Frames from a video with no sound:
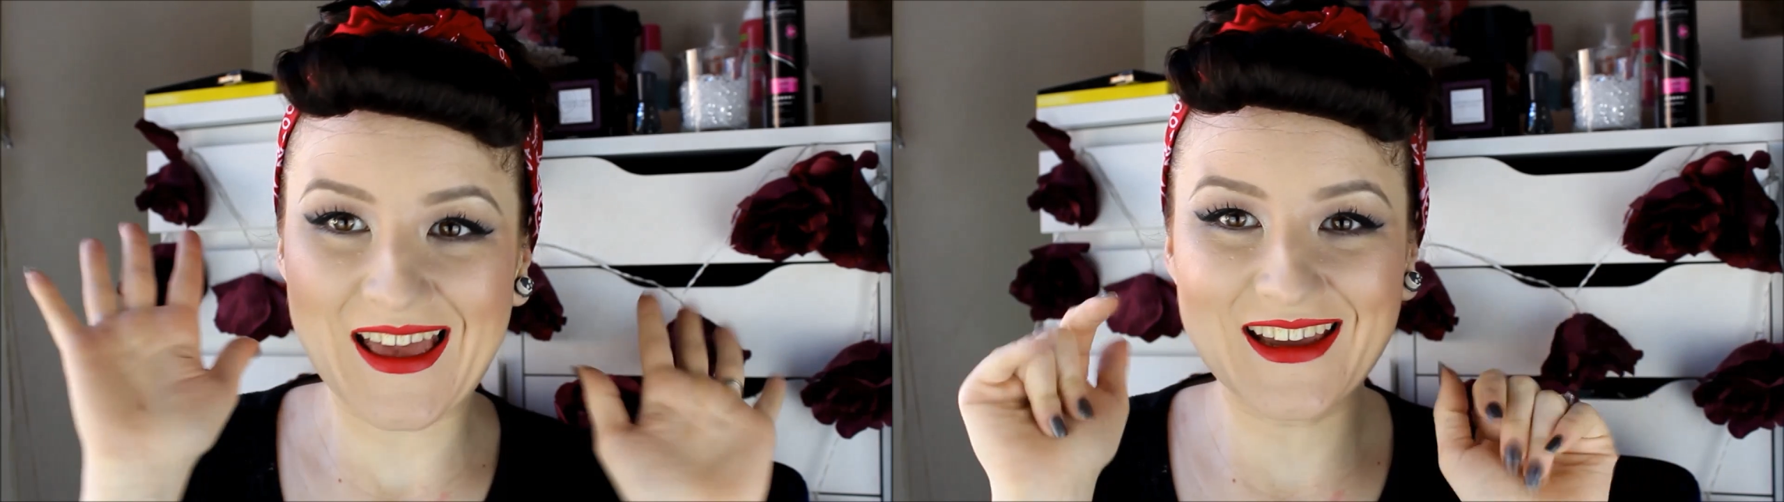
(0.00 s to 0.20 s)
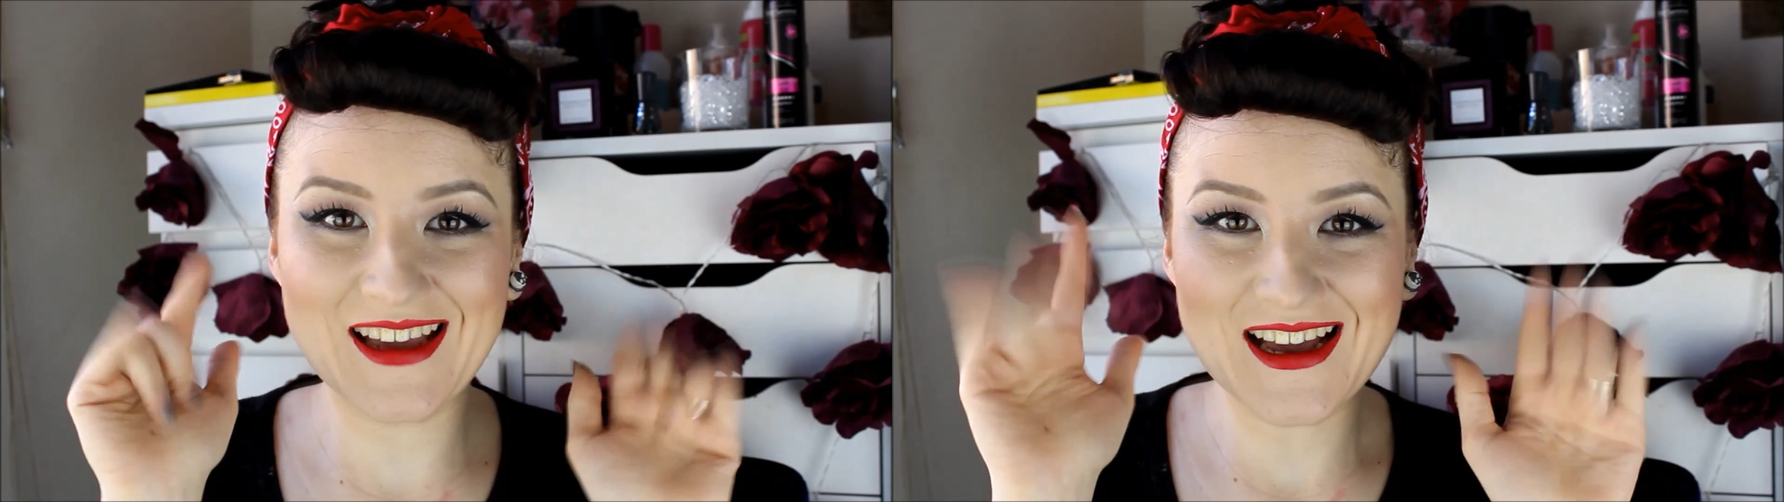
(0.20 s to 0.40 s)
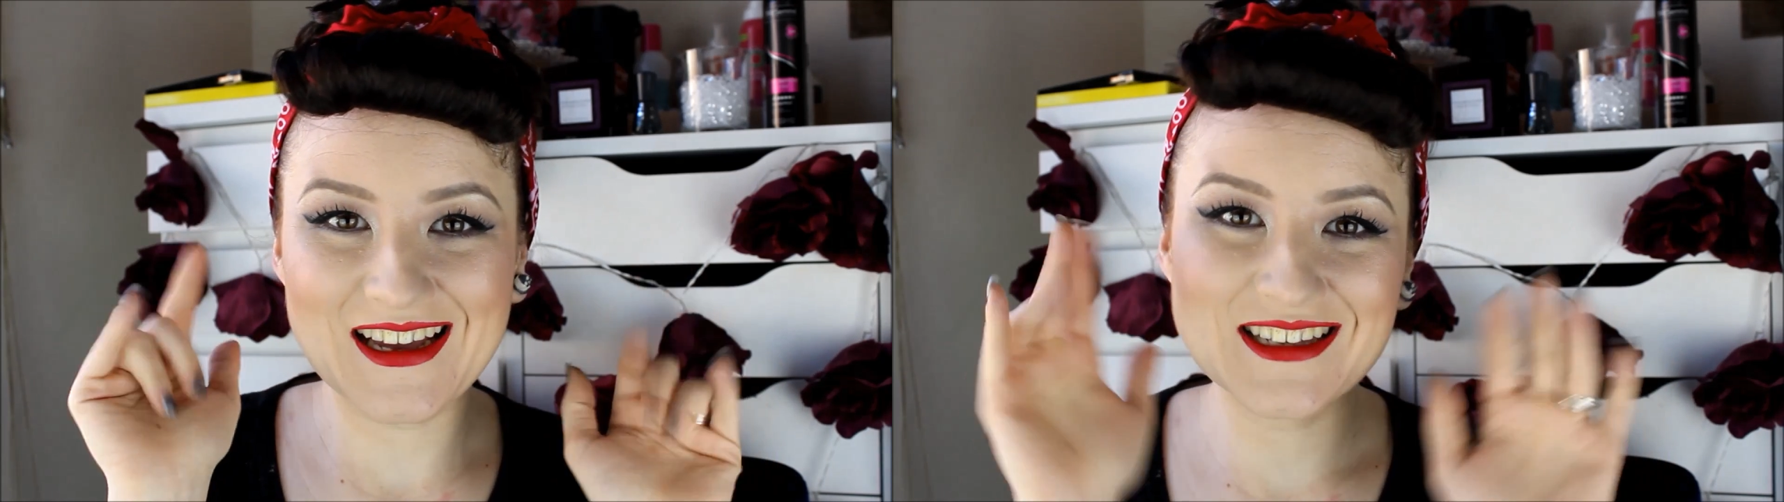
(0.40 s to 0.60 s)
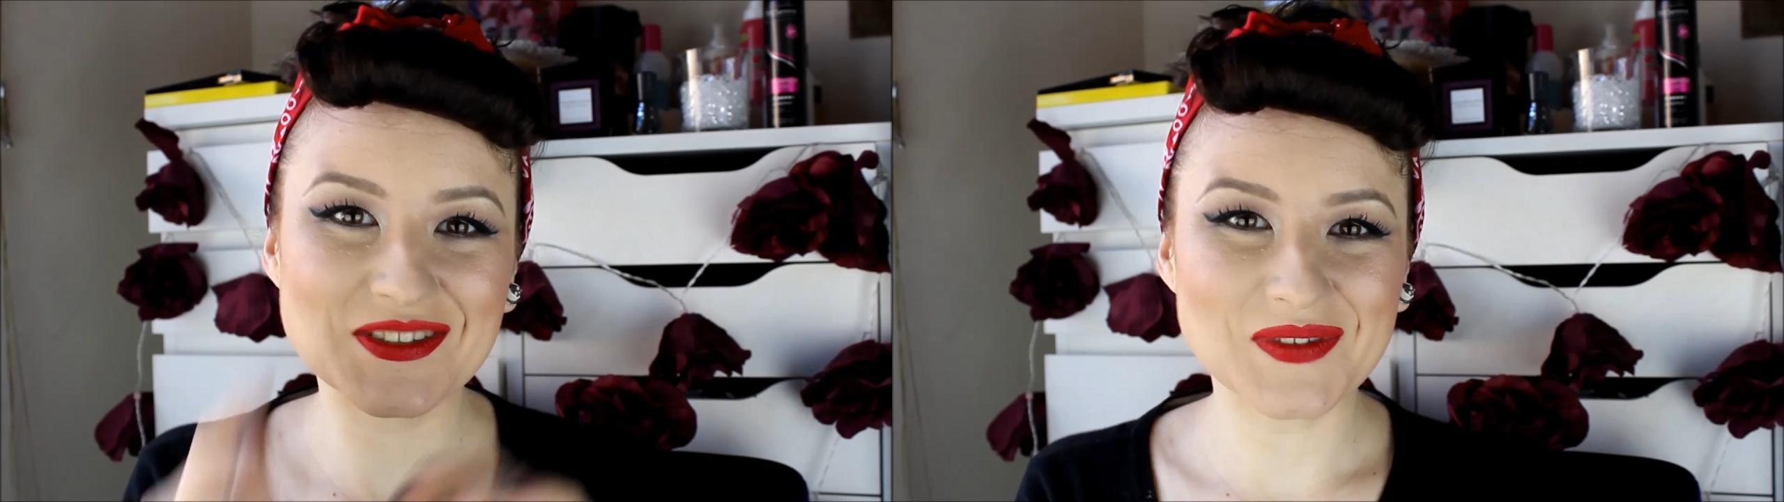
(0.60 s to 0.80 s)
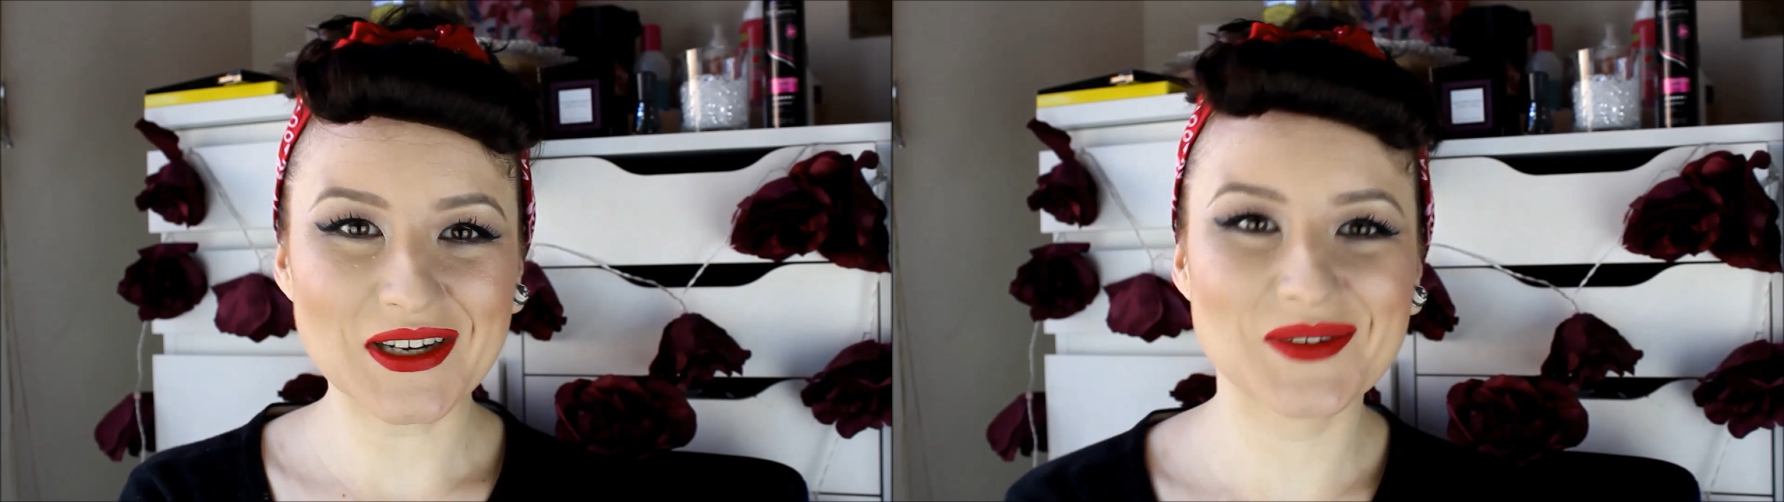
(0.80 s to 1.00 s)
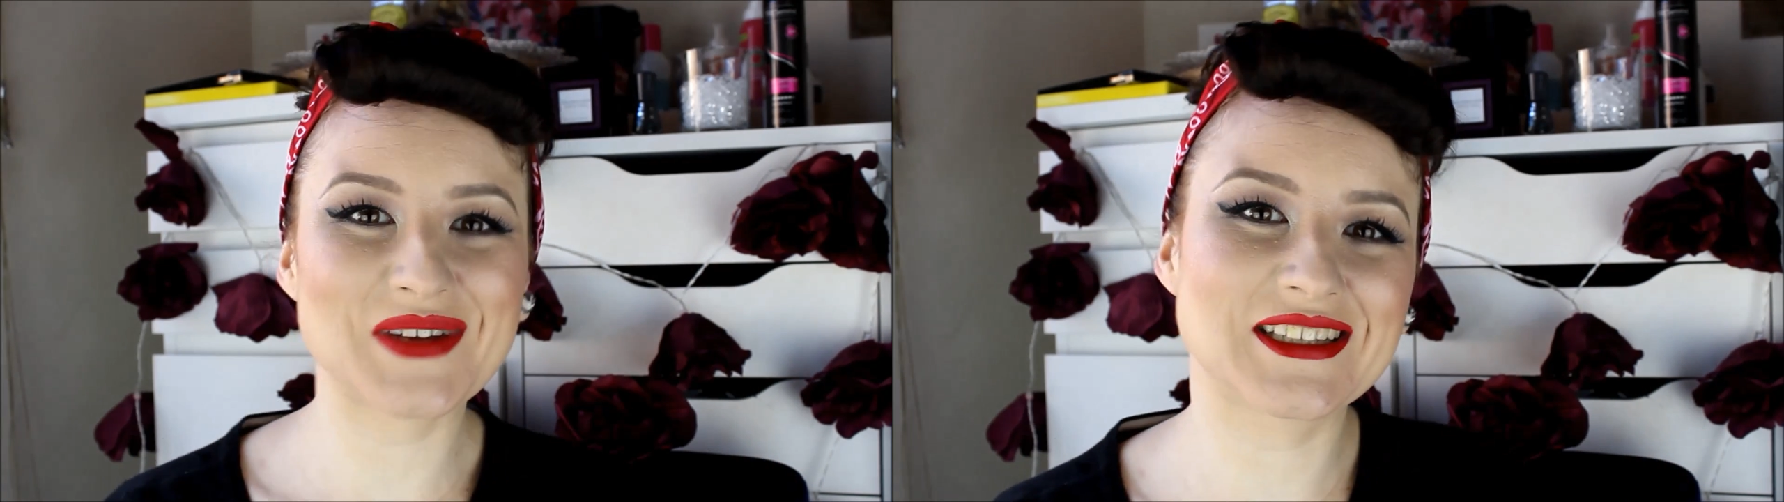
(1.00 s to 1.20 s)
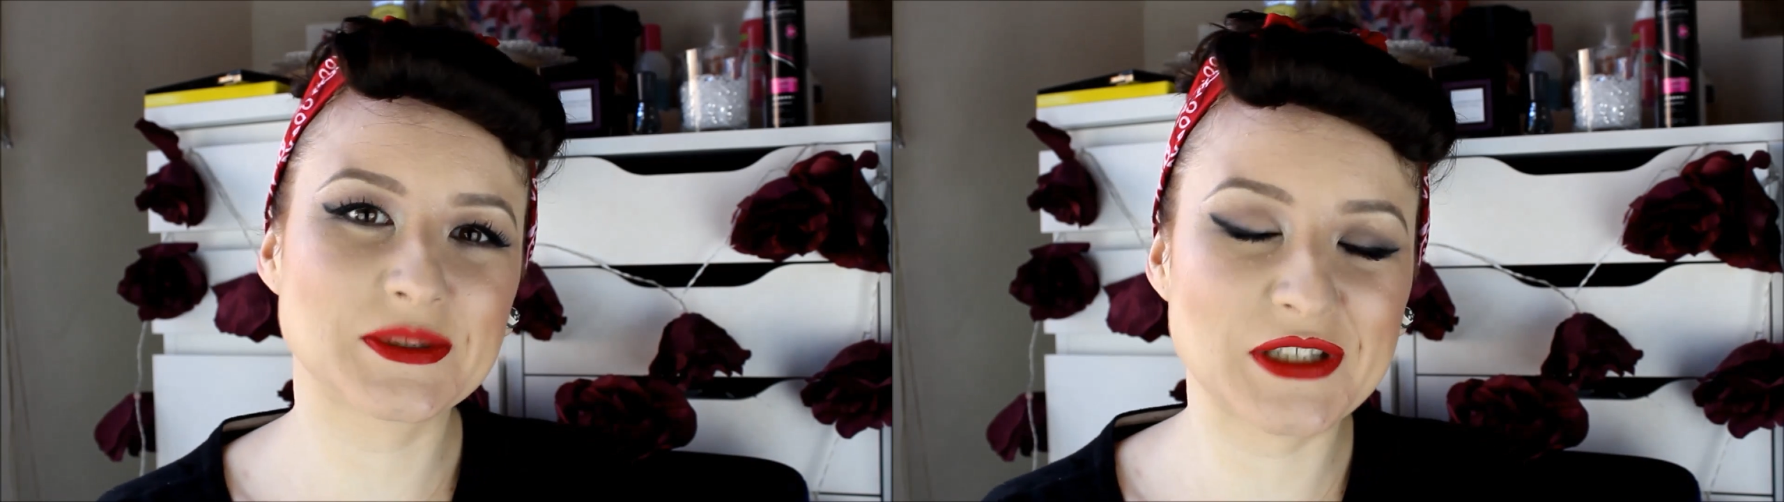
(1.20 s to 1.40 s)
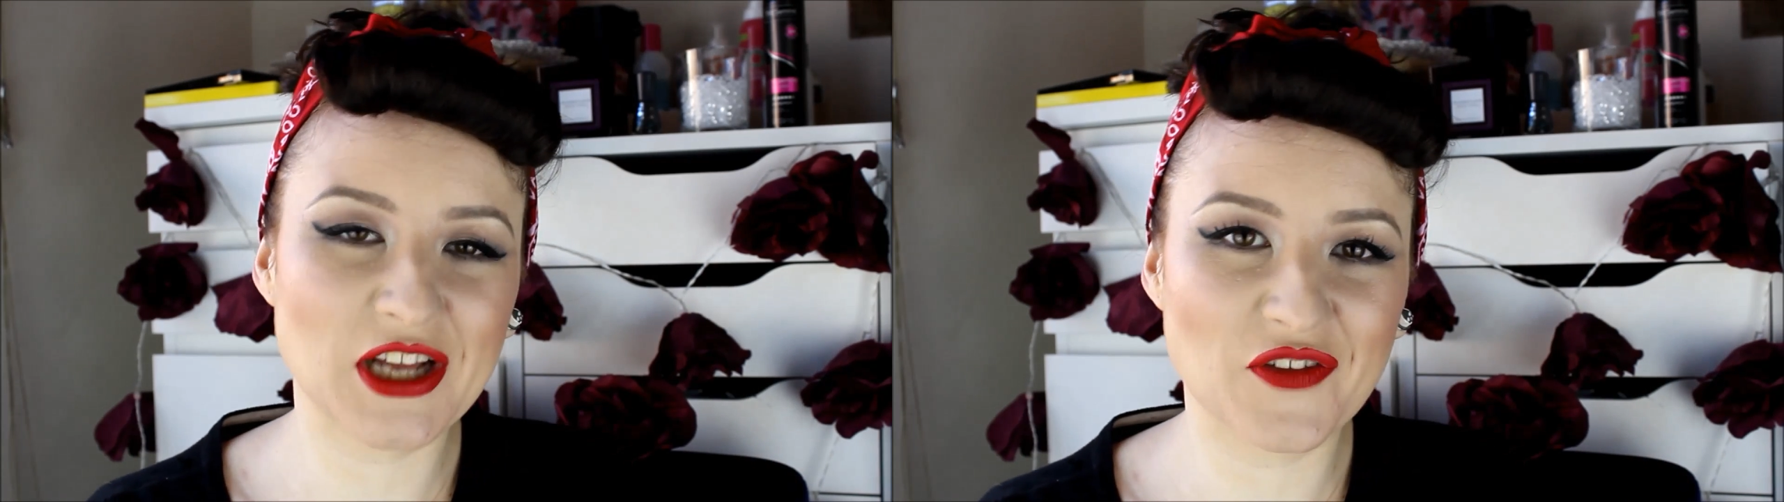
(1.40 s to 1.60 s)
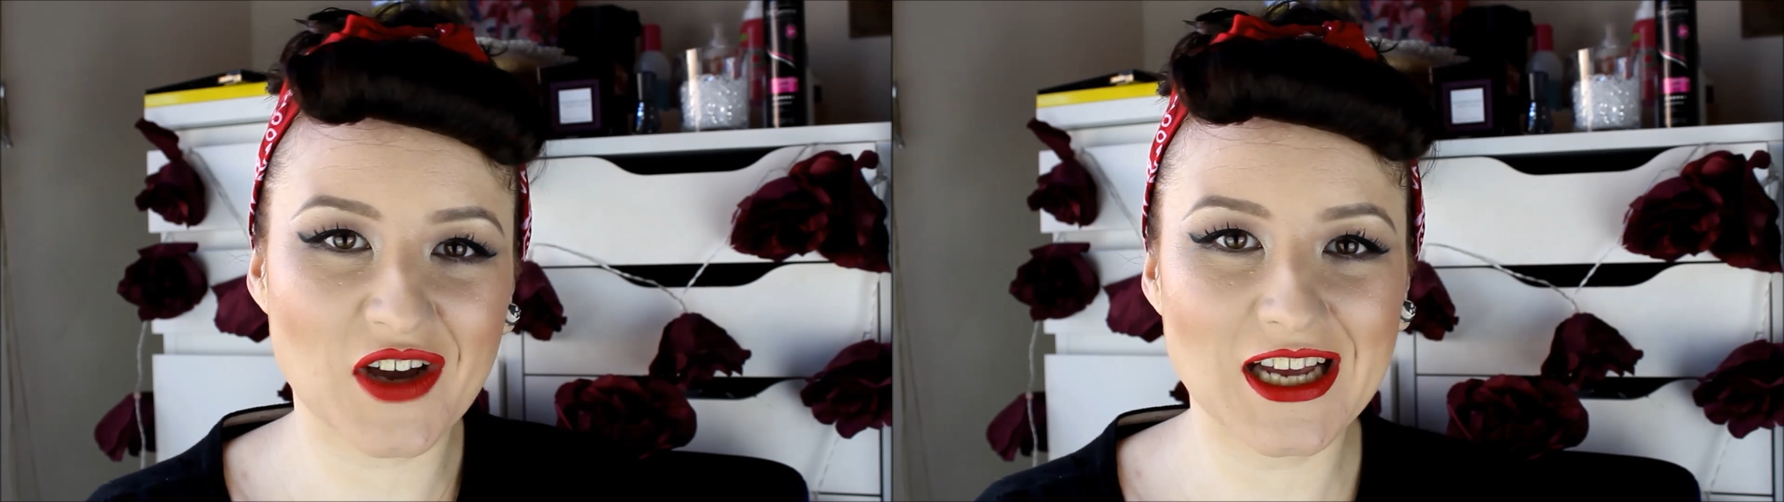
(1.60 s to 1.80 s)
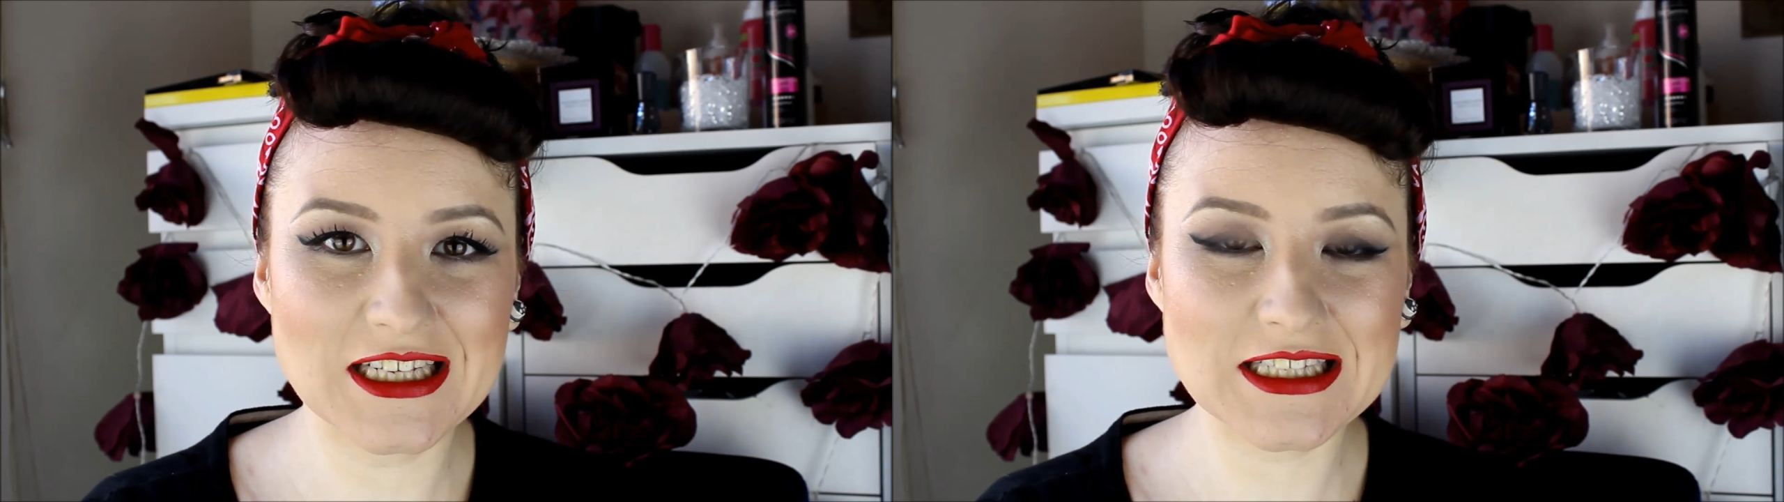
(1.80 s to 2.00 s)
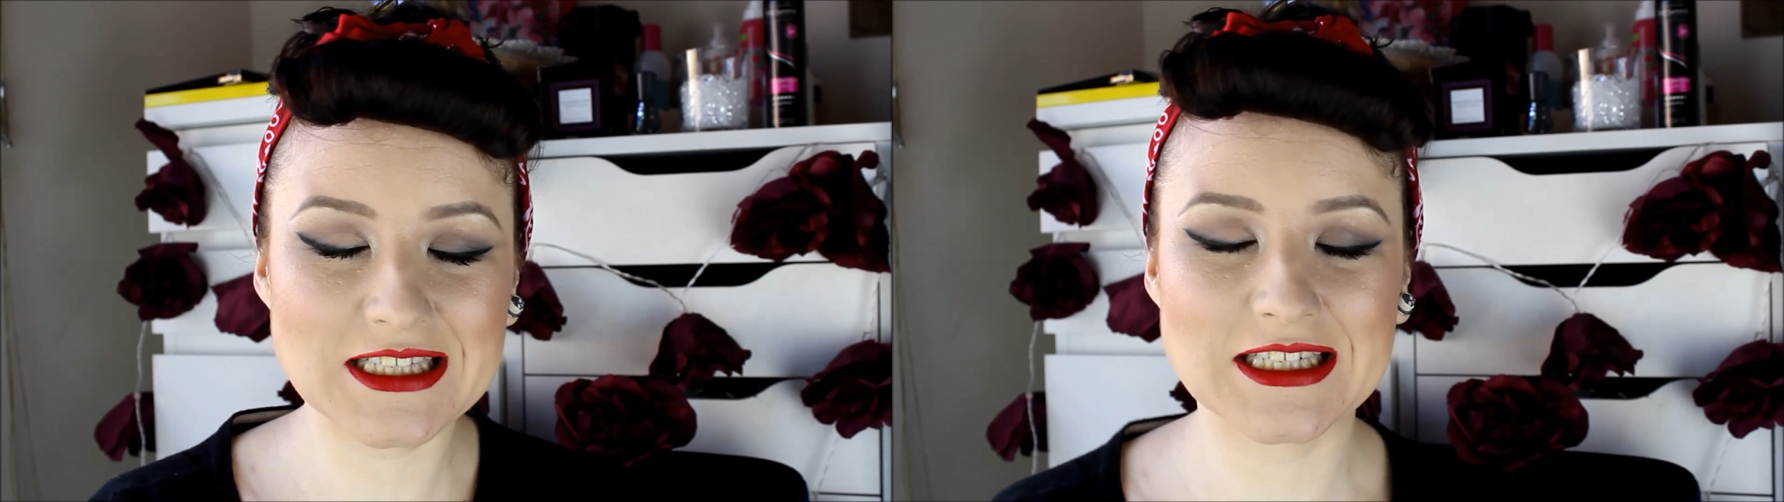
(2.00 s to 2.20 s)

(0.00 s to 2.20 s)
Hey guys, welcome back to Midnight Violets.